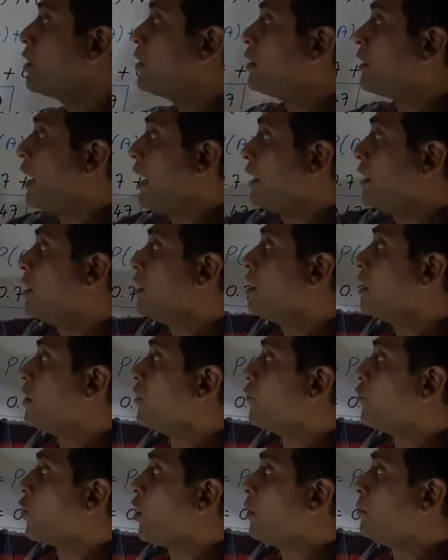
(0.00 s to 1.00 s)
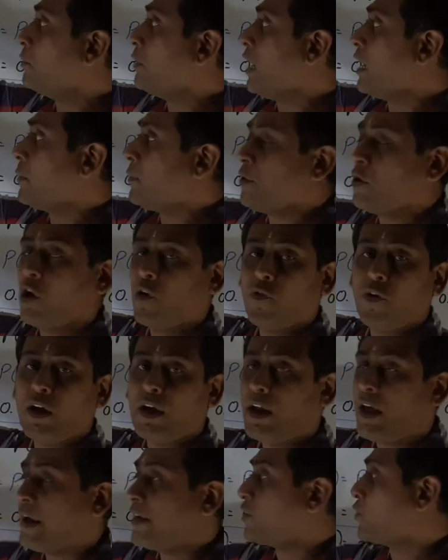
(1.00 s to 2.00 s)
right? From that P of A
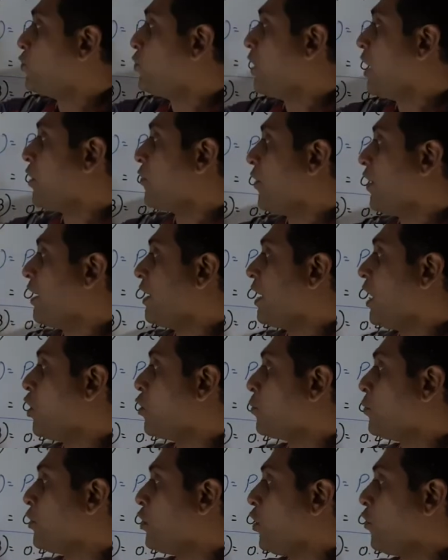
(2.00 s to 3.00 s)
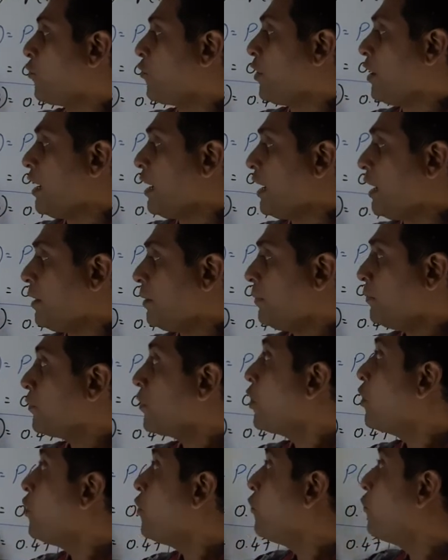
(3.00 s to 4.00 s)
dash we are finding out P of A.
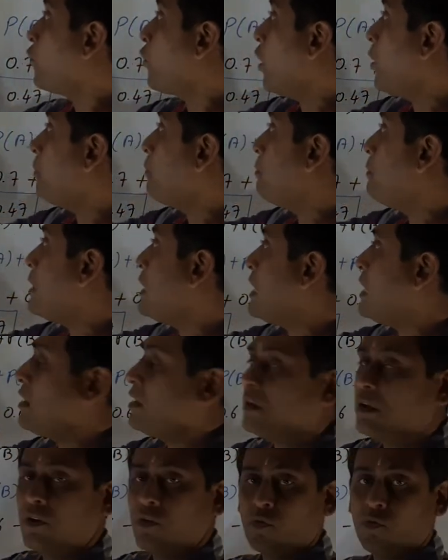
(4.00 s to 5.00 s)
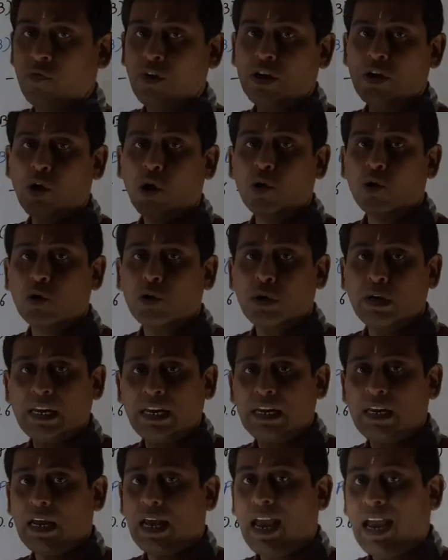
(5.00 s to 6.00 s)
From B we don't
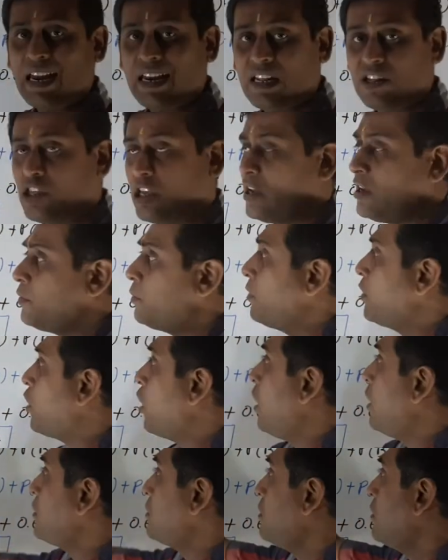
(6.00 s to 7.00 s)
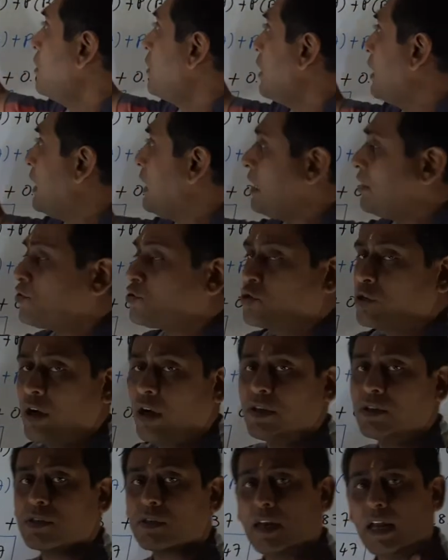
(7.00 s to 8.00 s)
need anything because it is
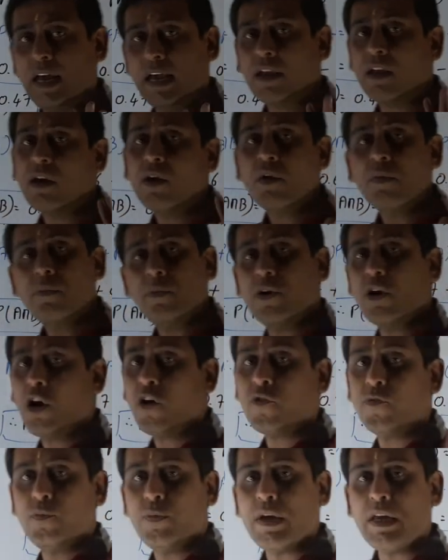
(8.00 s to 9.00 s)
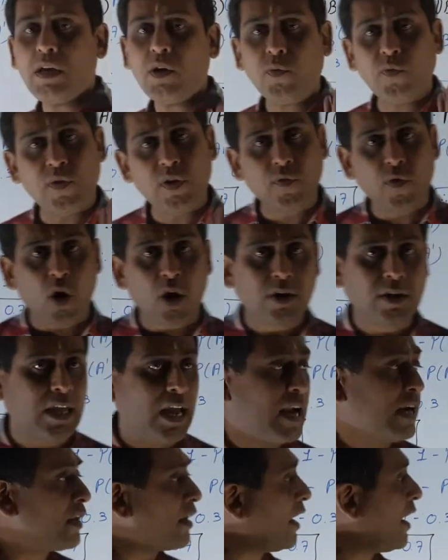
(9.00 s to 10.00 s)
just like P of B, we want
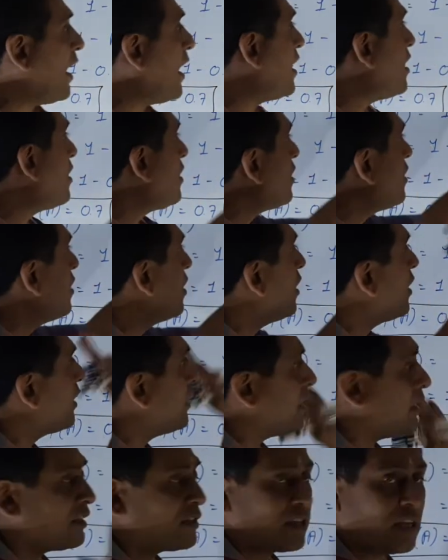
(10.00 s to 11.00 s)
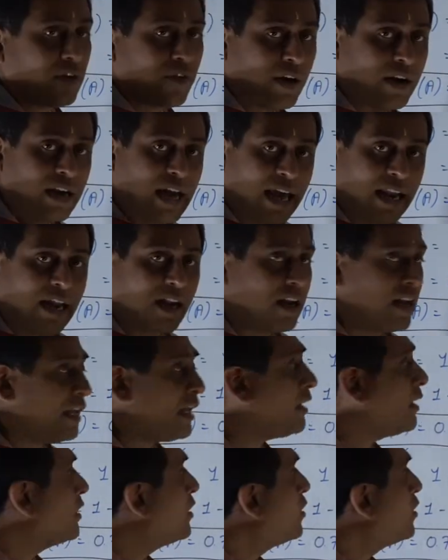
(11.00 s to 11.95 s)
that, and here it is given directly.